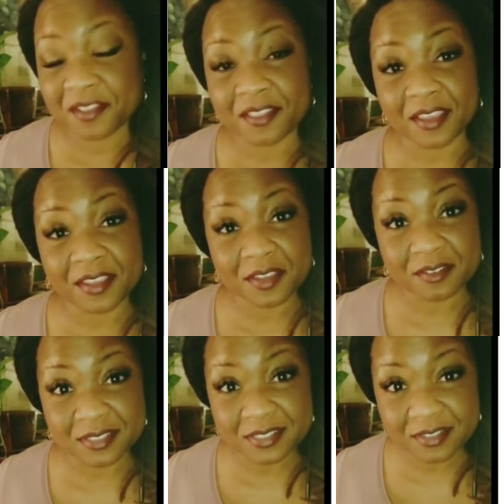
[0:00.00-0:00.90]
Thank you
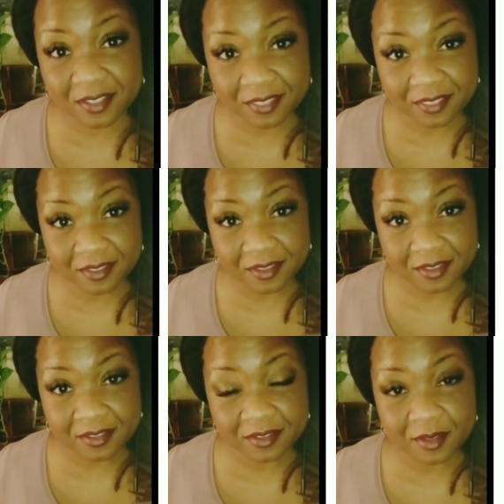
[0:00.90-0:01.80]
to
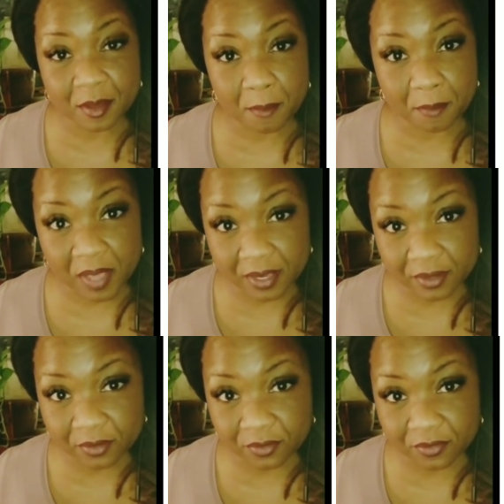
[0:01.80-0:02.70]
Cynthia,
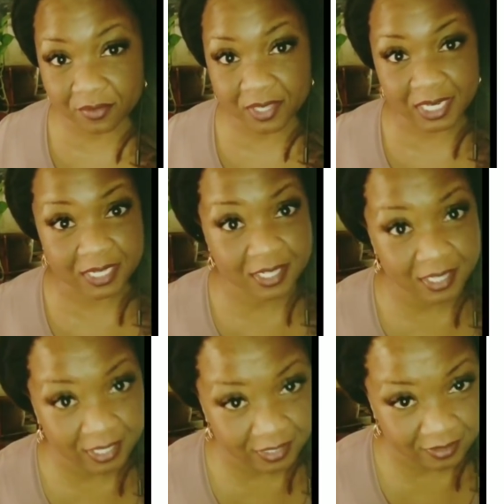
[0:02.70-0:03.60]
Michael, and
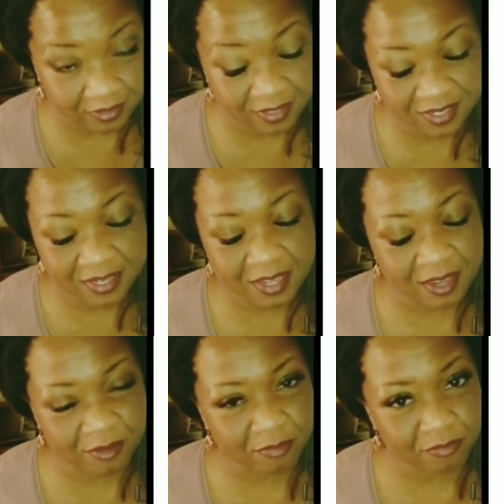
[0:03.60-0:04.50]
Clayton.
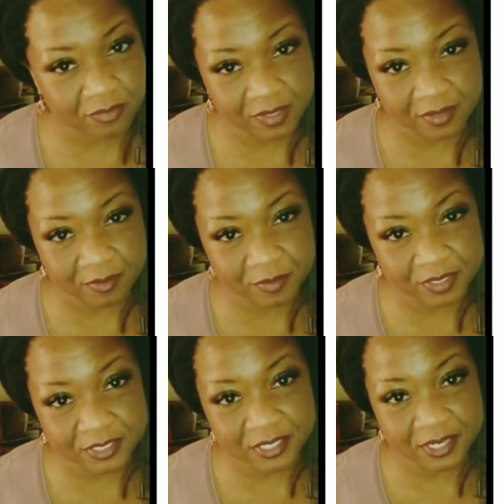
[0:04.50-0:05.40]
I really
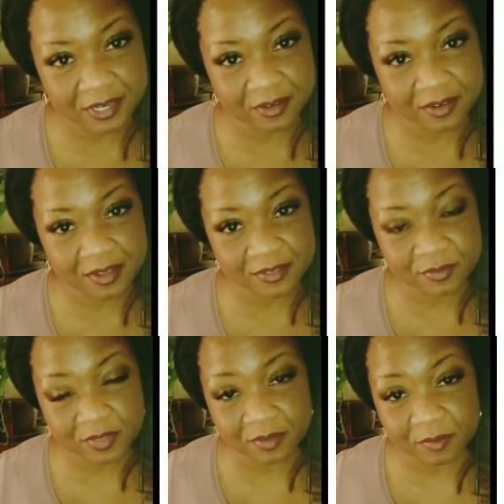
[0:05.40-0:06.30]
appreciate you guys. It
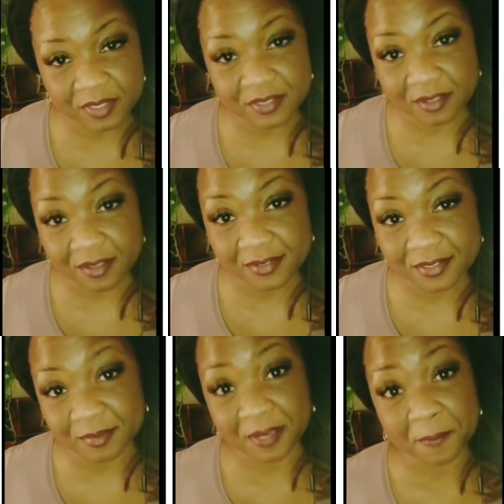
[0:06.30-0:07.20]
really means a lot to
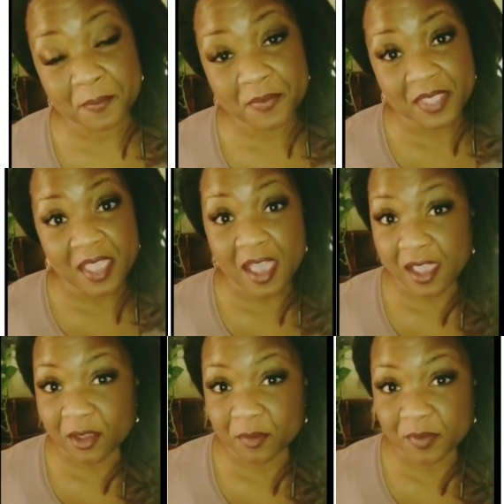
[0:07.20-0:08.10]
me.
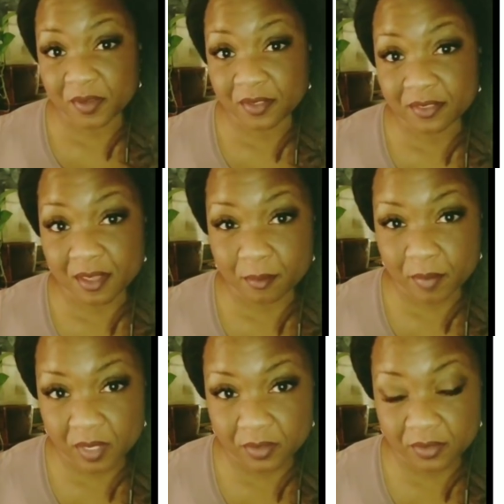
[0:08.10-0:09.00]
I hope you hit that
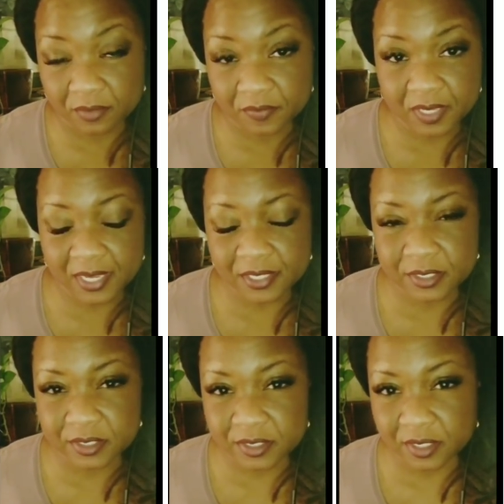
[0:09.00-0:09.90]
bell
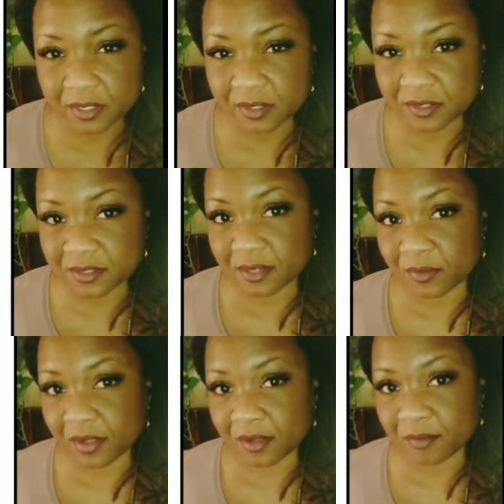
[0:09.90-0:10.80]
notification so that you can see
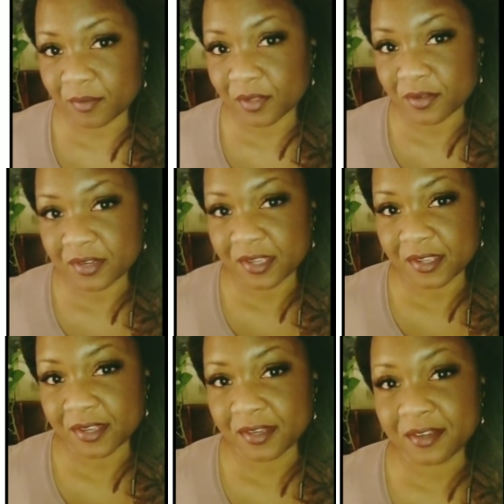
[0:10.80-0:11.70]
when I upload
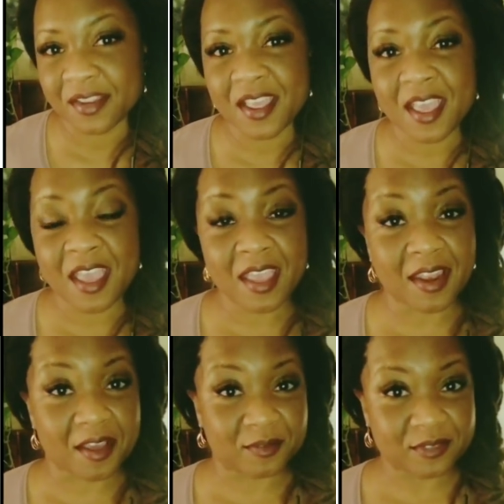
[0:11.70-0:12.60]
again. And
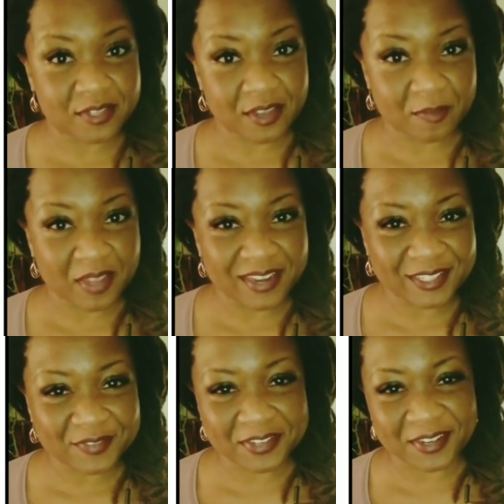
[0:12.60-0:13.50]
I will see you in my
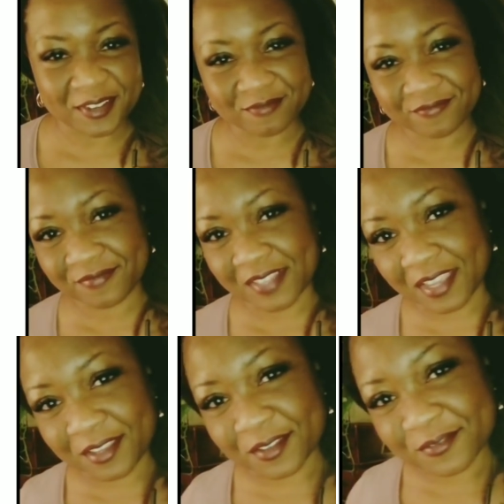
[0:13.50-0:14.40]
next video.
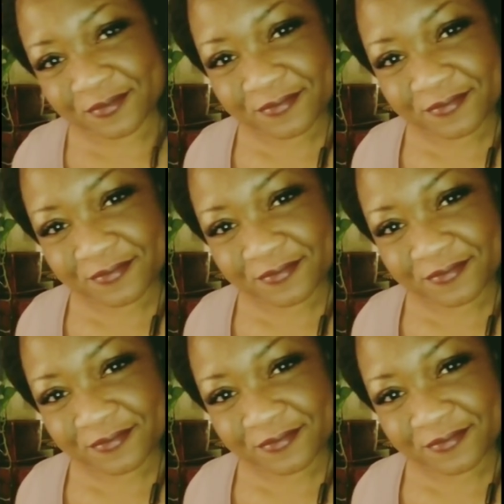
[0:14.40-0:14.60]
Thank you.